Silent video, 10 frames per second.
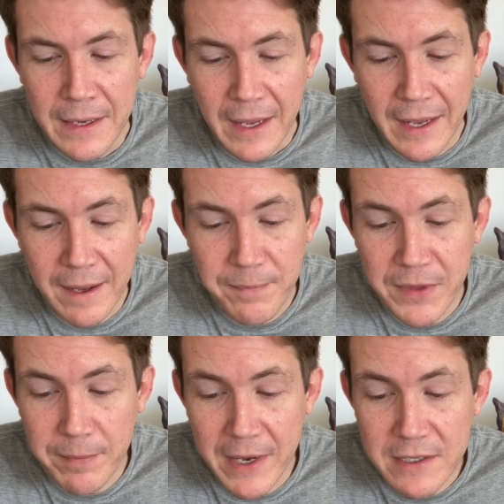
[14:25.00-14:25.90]
Um,
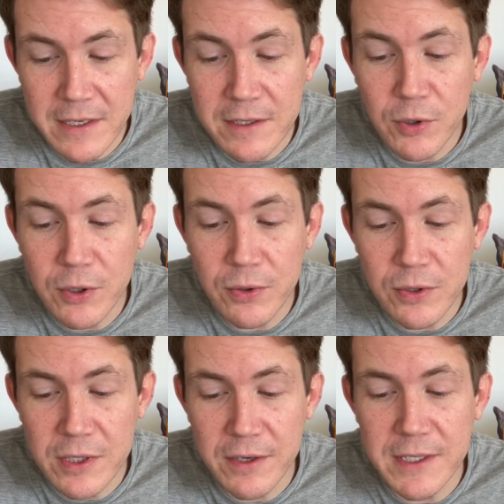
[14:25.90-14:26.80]
the Pisces moon
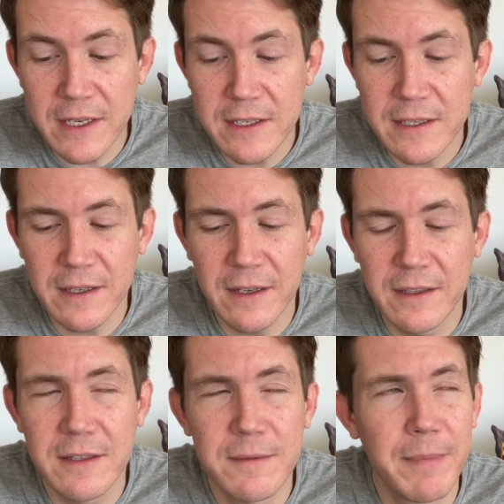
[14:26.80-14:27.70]
also sexts... Oh,
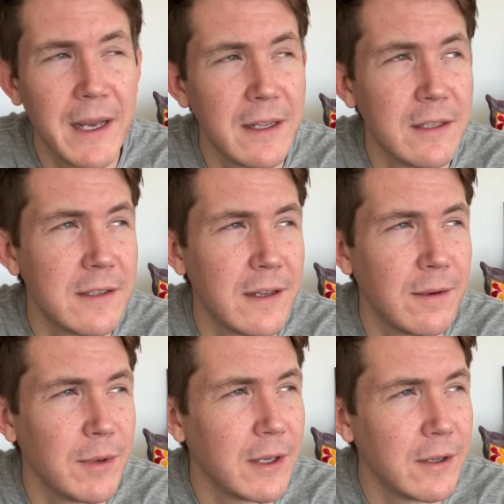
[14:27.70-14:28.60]
these bells. Oh,
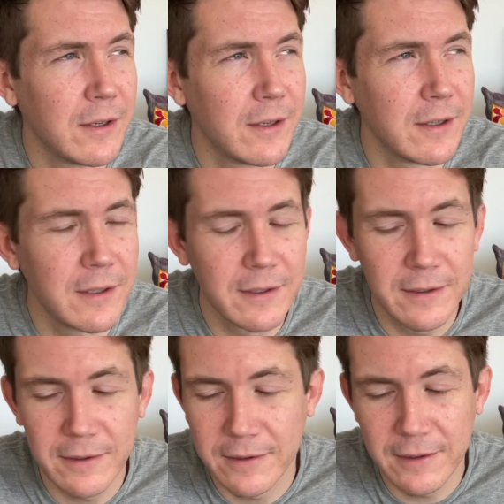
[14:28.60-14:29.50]
my God.
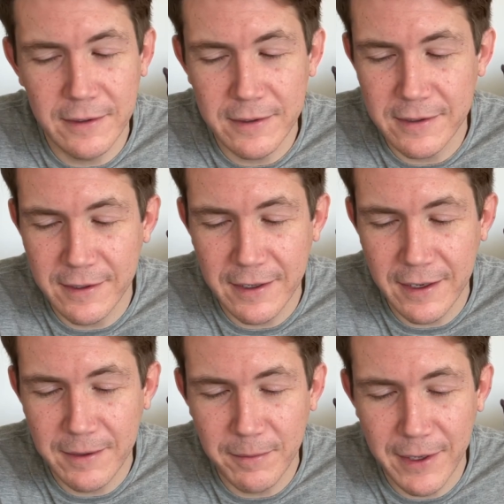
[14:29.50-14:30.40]
It's
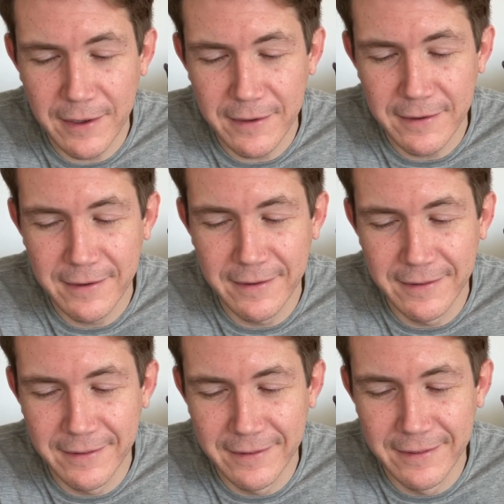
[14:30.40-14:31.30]

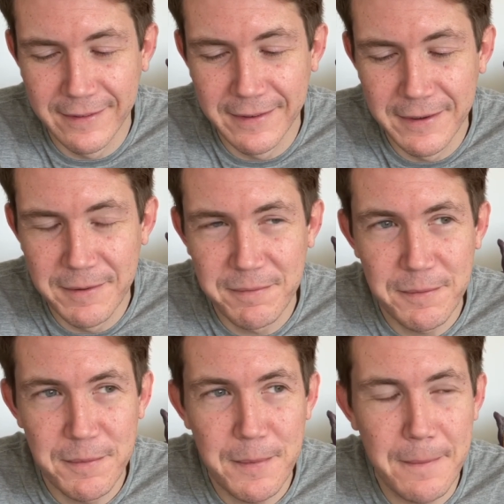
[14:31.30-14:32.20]

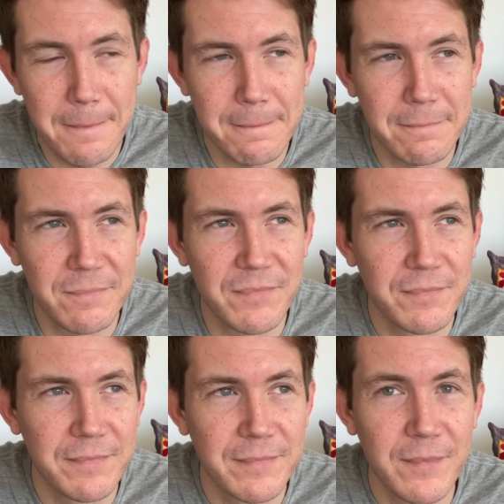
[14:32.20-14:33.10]

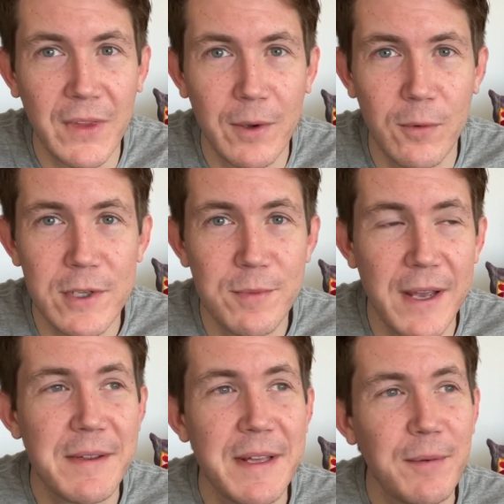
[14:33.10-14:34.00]
like... What's,
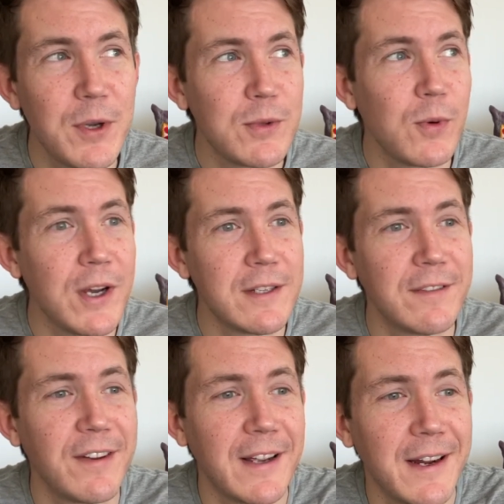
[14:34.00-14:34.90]
what's worse?
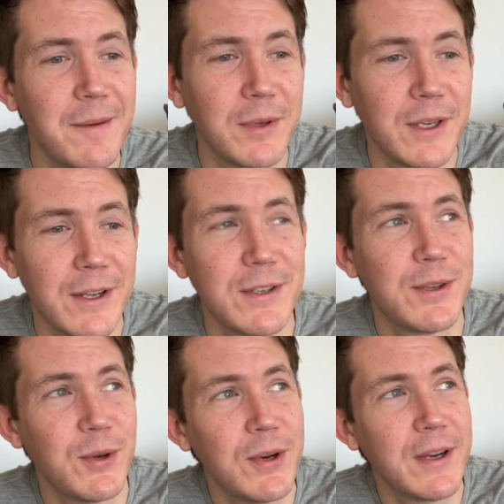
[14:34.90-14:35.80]
If I get up and close the
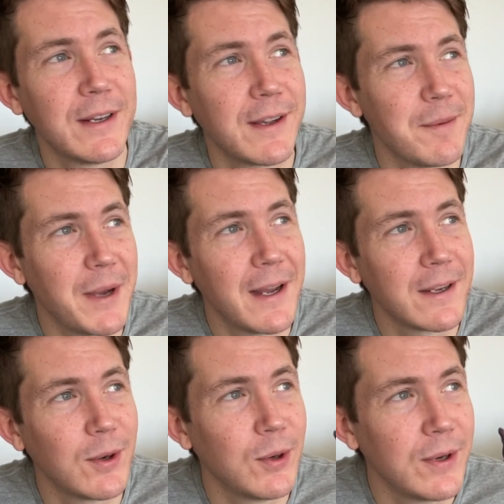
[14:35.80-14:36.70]
door and come back?
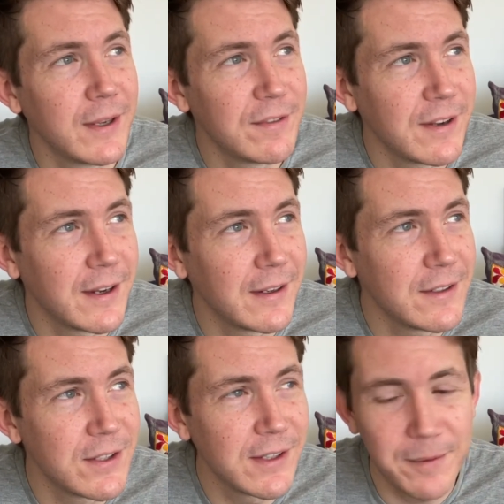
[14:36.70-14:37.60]
Or if I
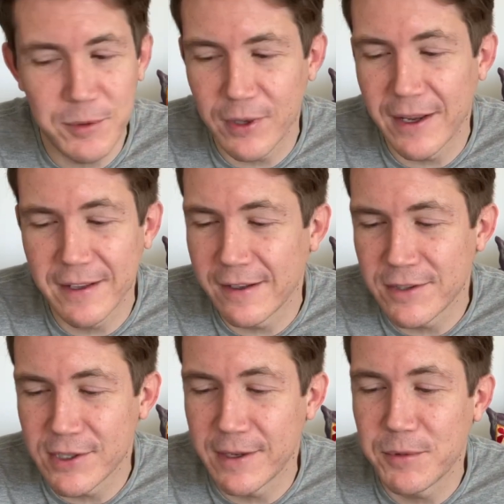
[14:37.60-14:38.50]
just keep... I, I'll
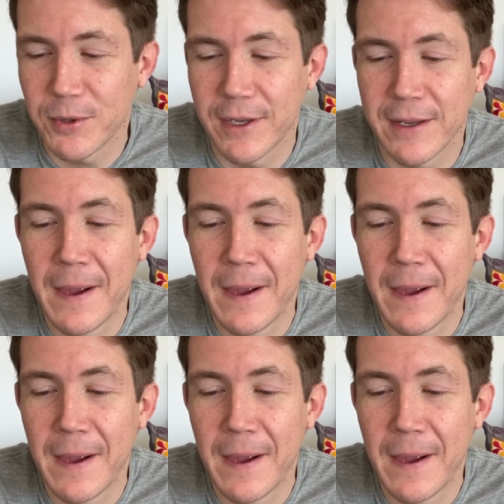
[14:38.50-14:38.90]
just keep talking.